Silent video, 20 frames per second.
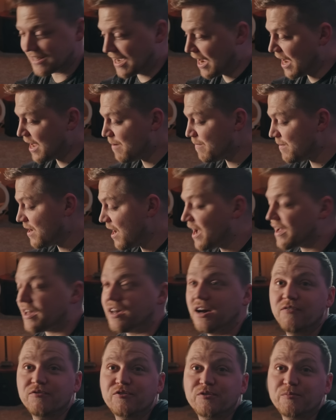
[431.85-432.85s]
I am not
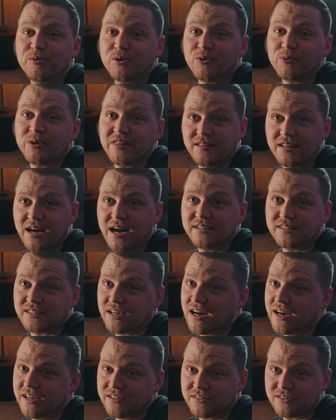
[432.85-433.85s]
comfortable with that
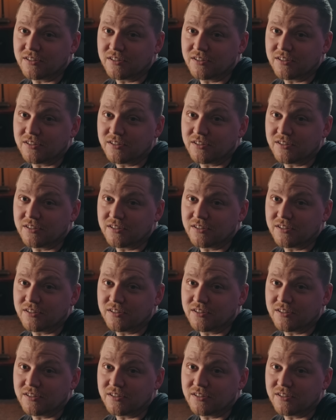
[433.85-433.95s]
size.